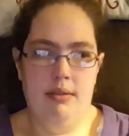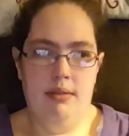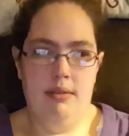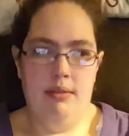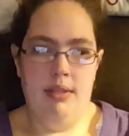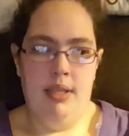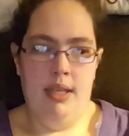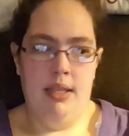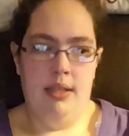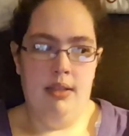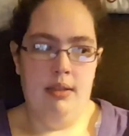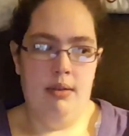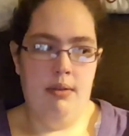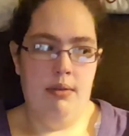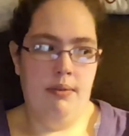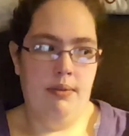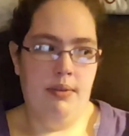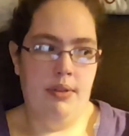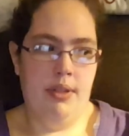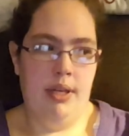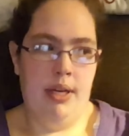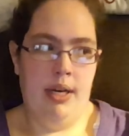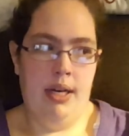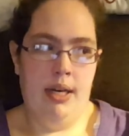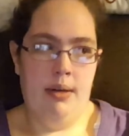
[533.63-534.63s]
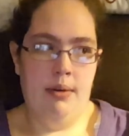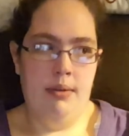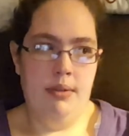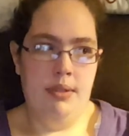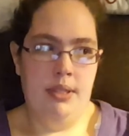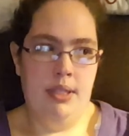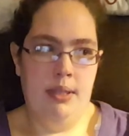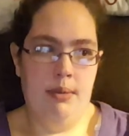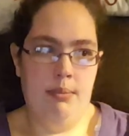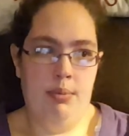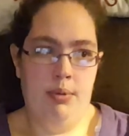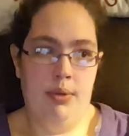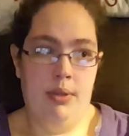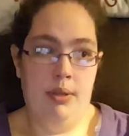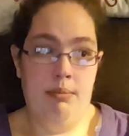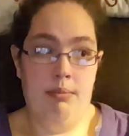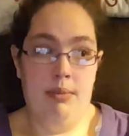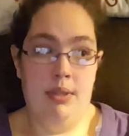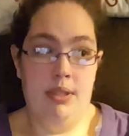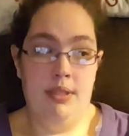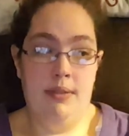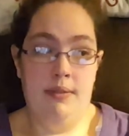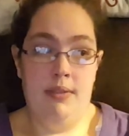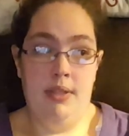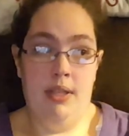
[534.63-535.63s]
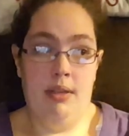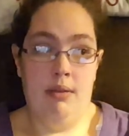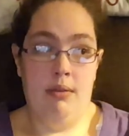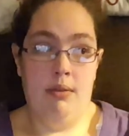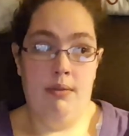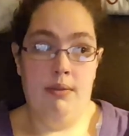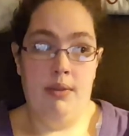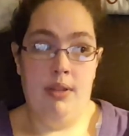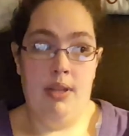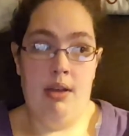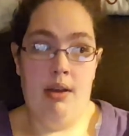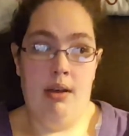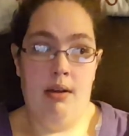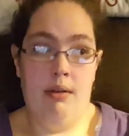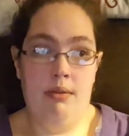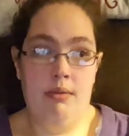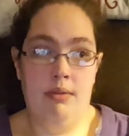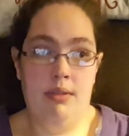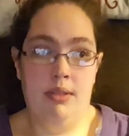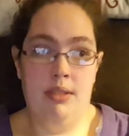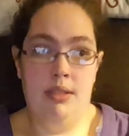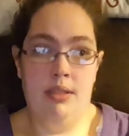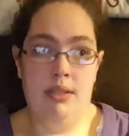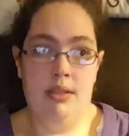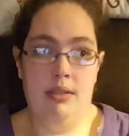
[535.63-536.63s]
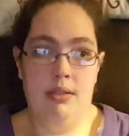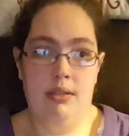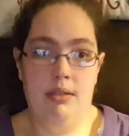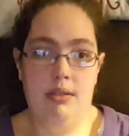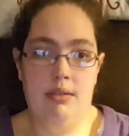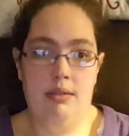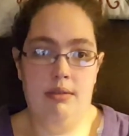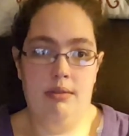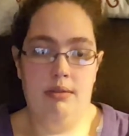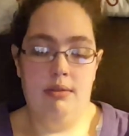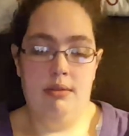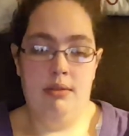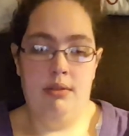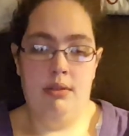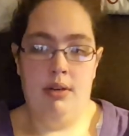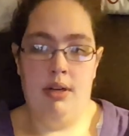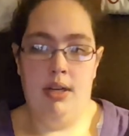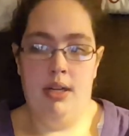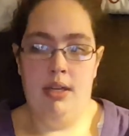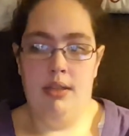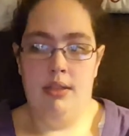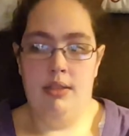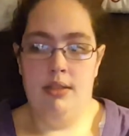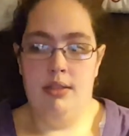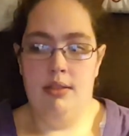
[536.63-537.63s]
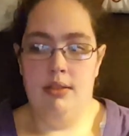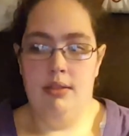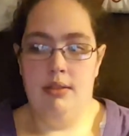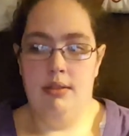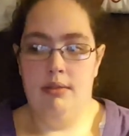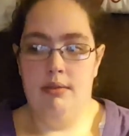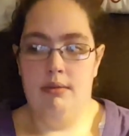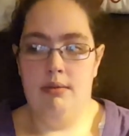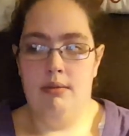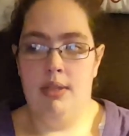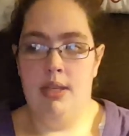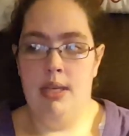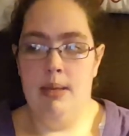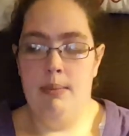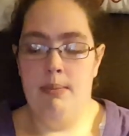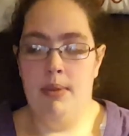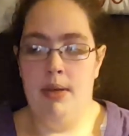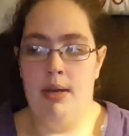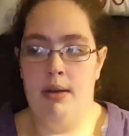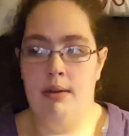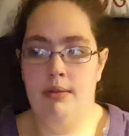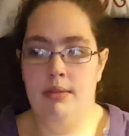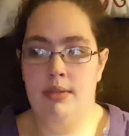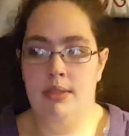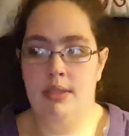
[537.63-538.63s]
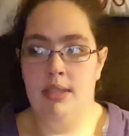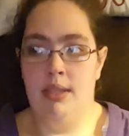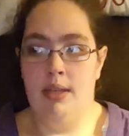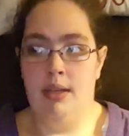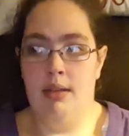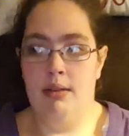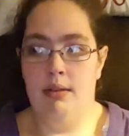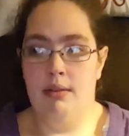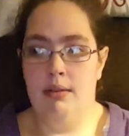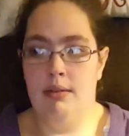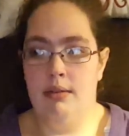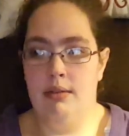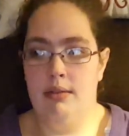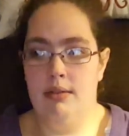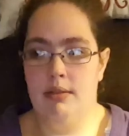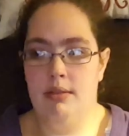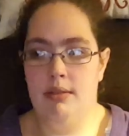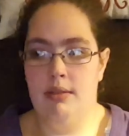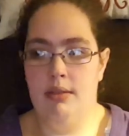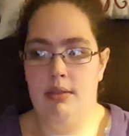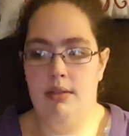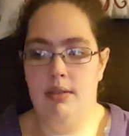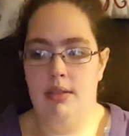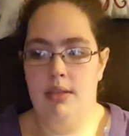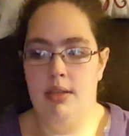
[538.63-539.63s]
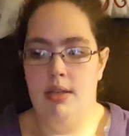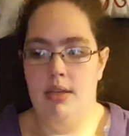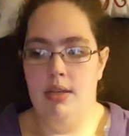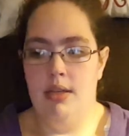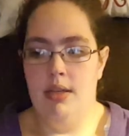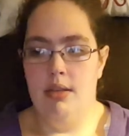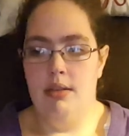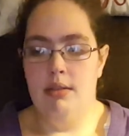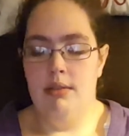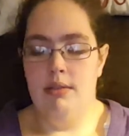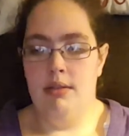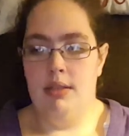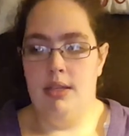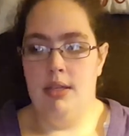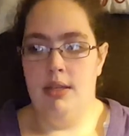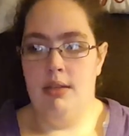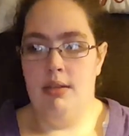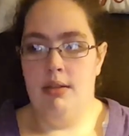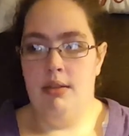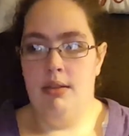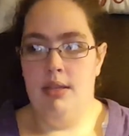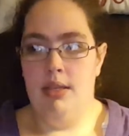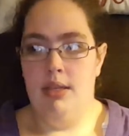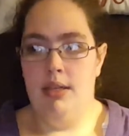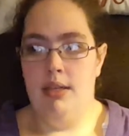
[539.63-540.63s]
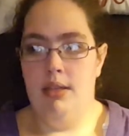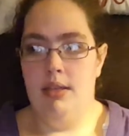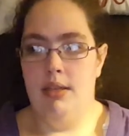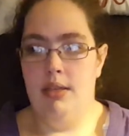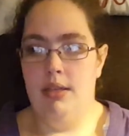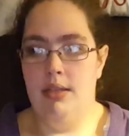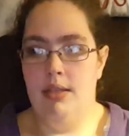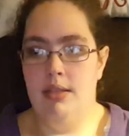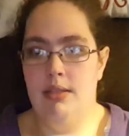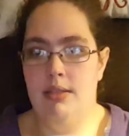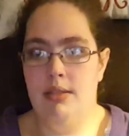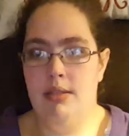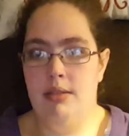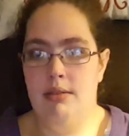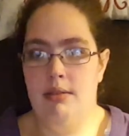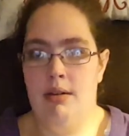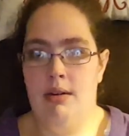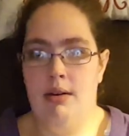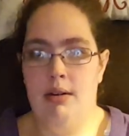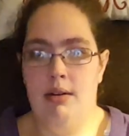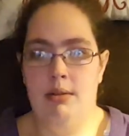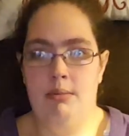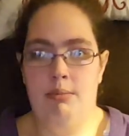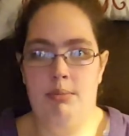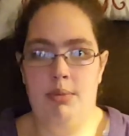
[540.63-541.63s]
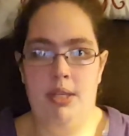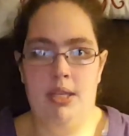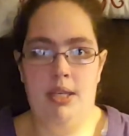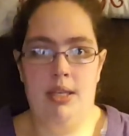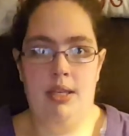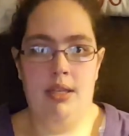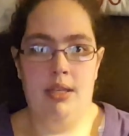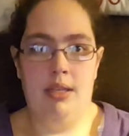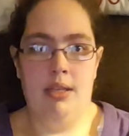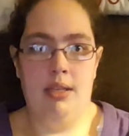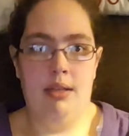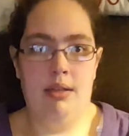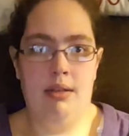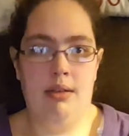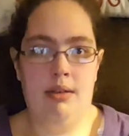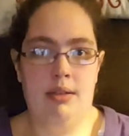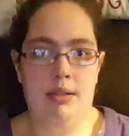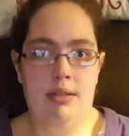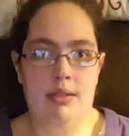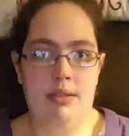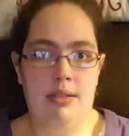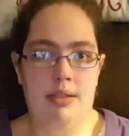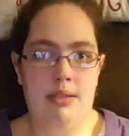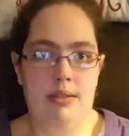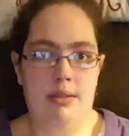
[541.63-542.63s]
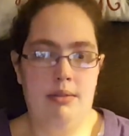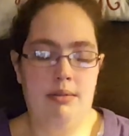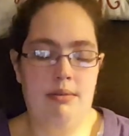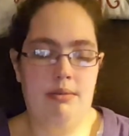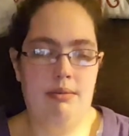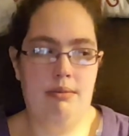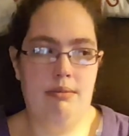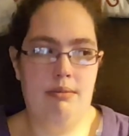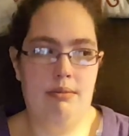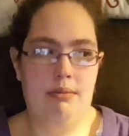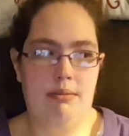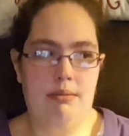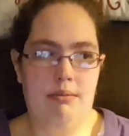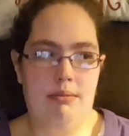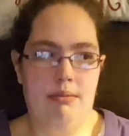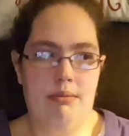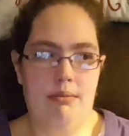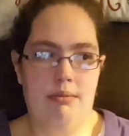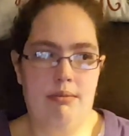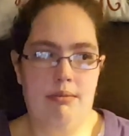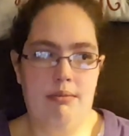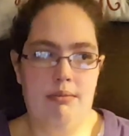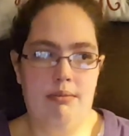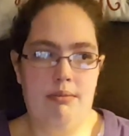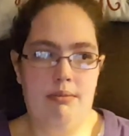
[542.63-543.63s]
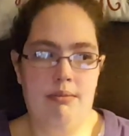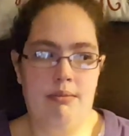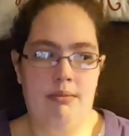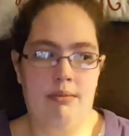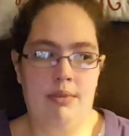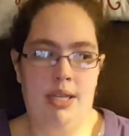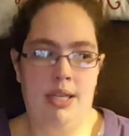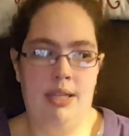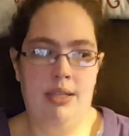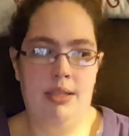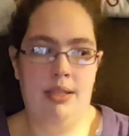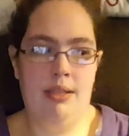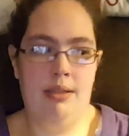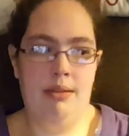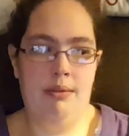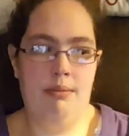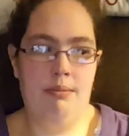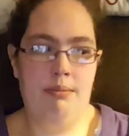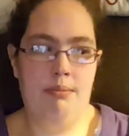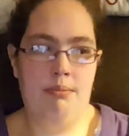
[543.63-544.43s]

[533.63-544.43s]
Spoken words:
taking over the house. I've taken over the house and trying to keep the house together and looking clean, and it's hard being in here because 90%